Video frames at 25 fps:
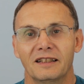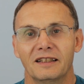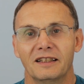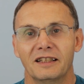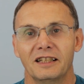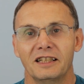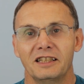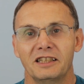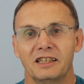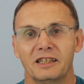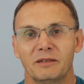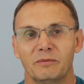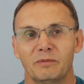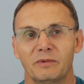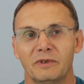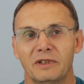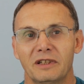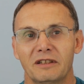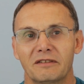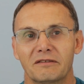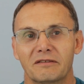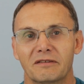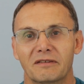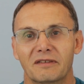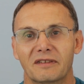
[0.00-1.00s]
They said,
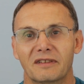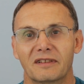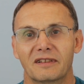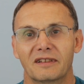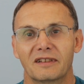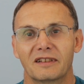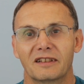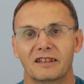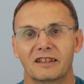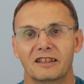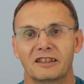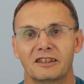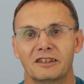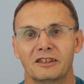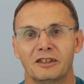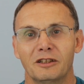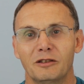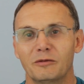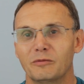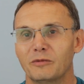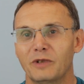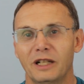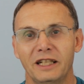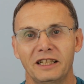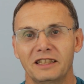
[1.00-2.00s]
"Well,
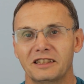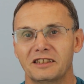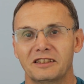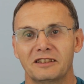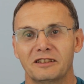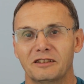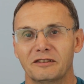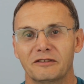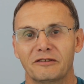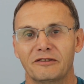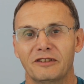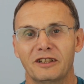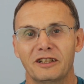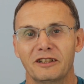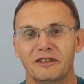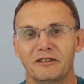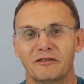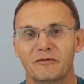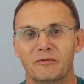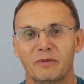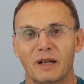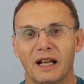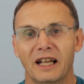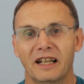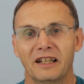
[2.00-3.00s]
top weight's not
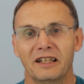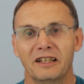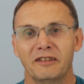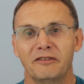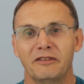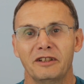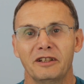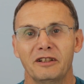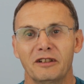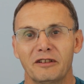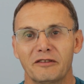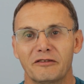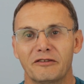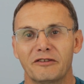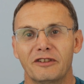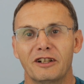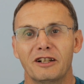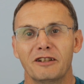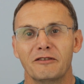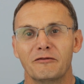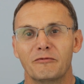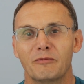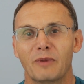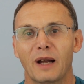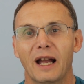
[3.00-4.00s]
£5. If you got
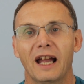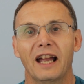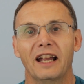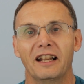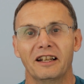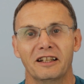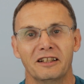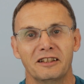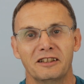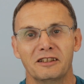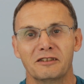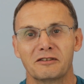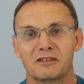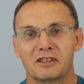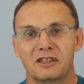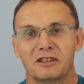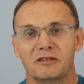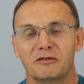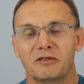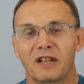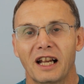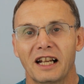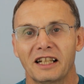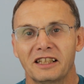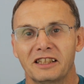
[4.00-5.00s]
£5 and you're
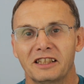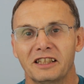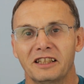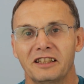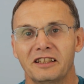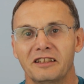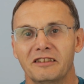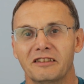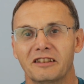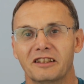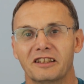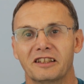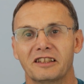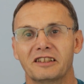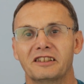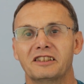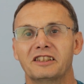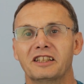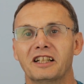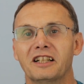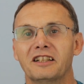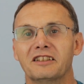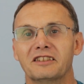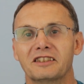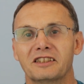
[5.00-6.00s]
still catching, you got a
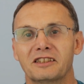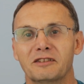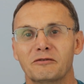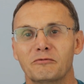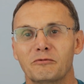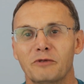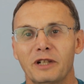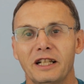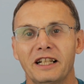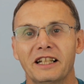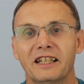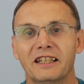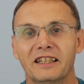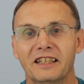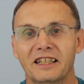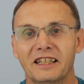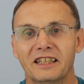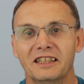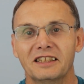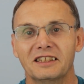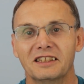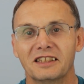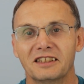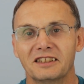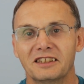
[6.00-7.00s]
chance of winning
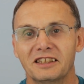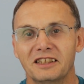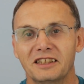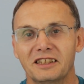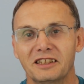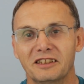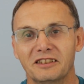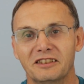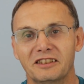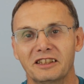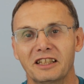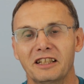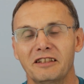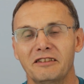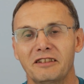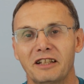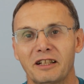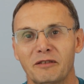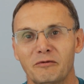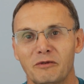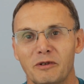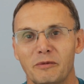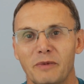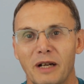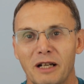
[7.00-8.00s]
this." I said, "You're
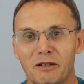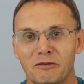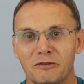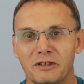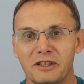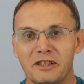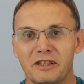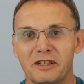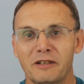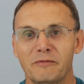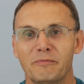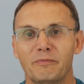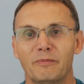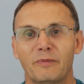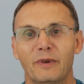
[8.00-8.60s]
joking. What about all the chub